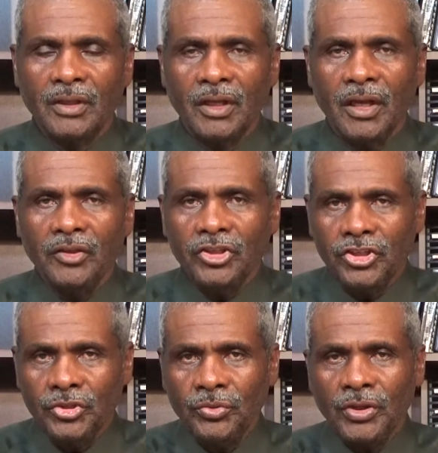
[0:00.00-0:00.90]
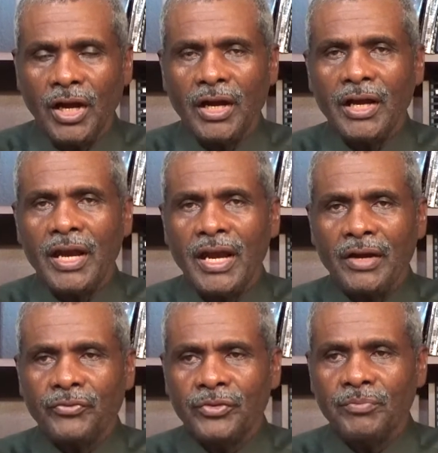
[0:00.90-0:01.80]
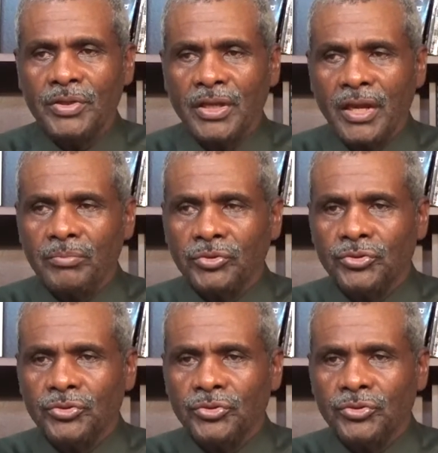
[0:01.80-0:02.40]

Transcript: And you and I have to be able